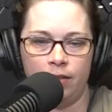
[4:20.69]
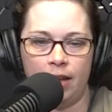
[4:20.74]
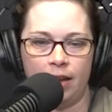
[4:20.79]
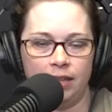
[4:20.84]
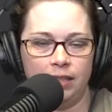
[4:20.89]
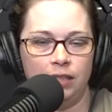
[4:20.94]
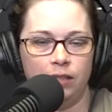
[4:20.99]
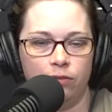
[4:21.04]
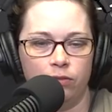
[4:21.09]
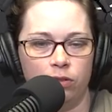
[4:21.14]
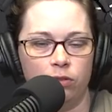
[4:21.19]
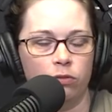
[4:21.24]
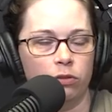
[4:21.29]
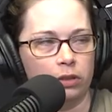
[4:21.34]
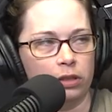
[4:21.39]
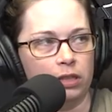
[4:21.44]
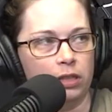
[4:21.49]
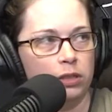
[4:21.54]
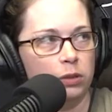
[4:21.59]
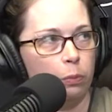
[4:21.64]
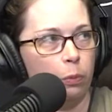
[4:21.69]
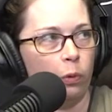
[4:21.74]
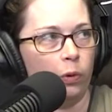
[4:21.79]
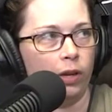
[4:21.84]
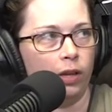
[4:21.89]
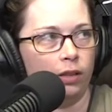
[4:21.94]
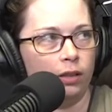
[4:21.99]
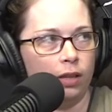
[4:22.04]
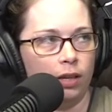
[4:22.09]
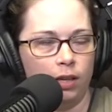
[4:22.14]
that even release
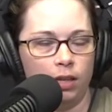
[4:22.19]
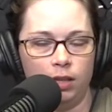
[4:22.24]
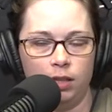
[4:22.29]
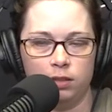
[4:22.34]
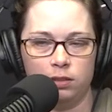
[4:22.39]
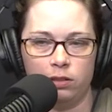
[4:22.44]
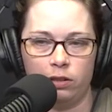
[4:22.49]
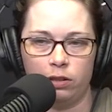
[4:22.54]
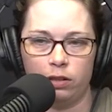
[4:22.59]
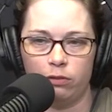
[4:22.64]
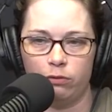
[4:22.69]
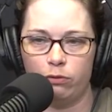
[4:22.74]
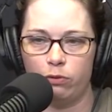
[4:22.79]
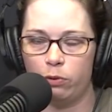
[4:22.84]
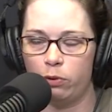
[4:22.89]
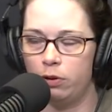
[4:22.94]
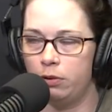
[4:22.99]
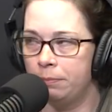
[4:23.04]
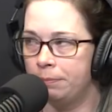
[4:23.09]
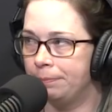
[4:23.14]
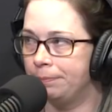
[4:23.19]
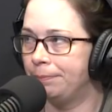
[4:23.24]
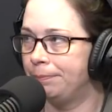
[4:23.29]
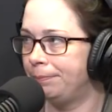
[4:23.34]
point that he's looking for.